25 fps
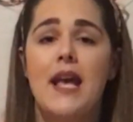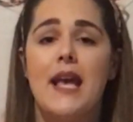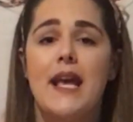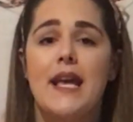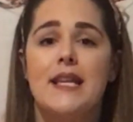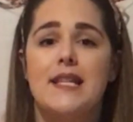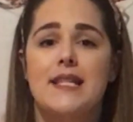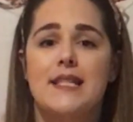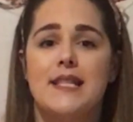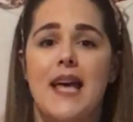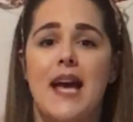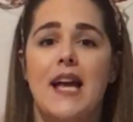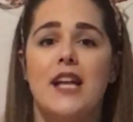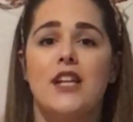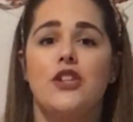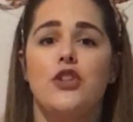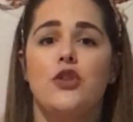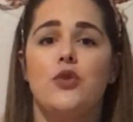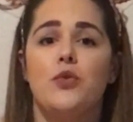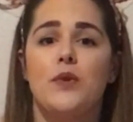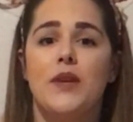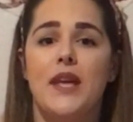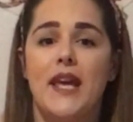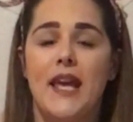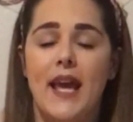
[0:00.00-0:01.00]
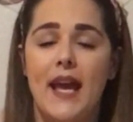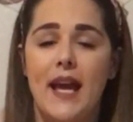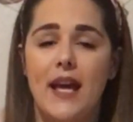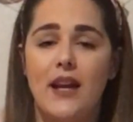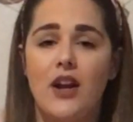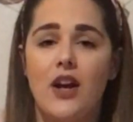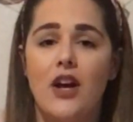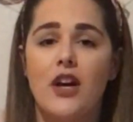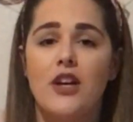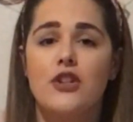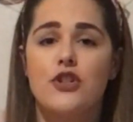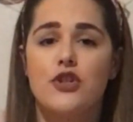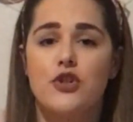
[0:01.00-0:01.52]
is that you
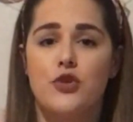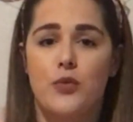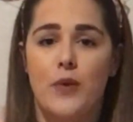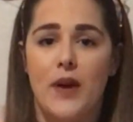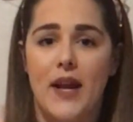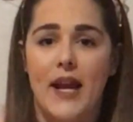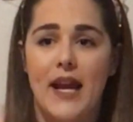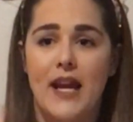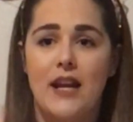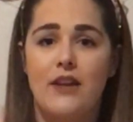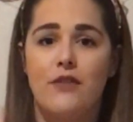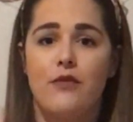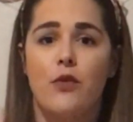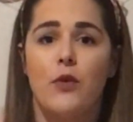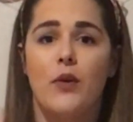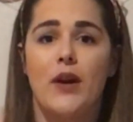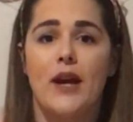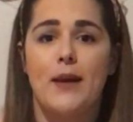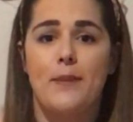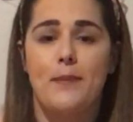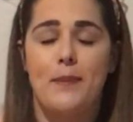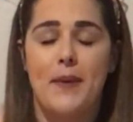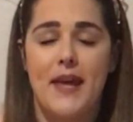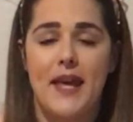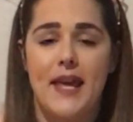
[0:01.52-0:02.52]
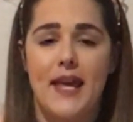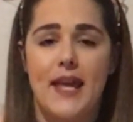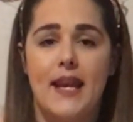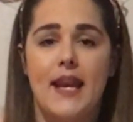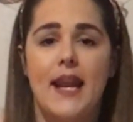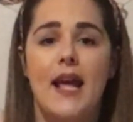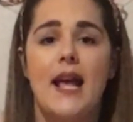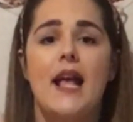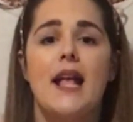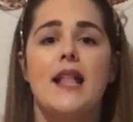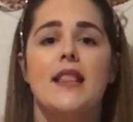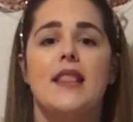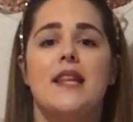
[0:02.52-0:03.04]
cannot trade for a pin
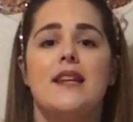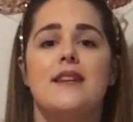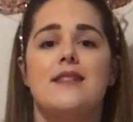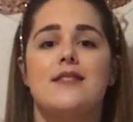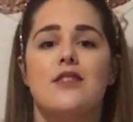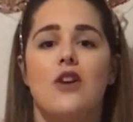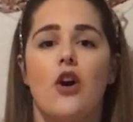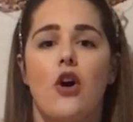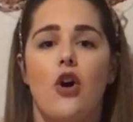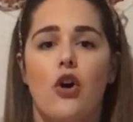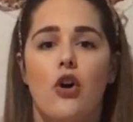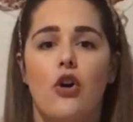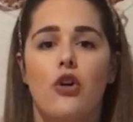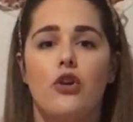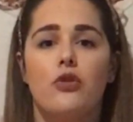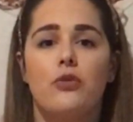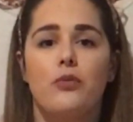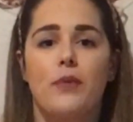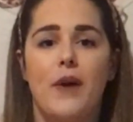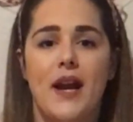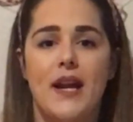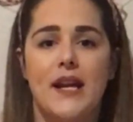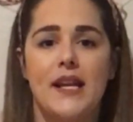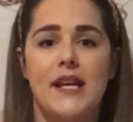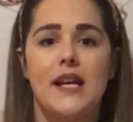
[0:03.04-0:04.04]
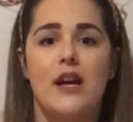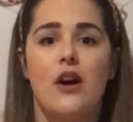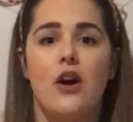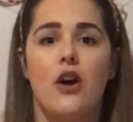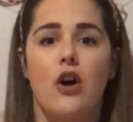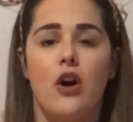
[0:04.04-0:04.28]
that is already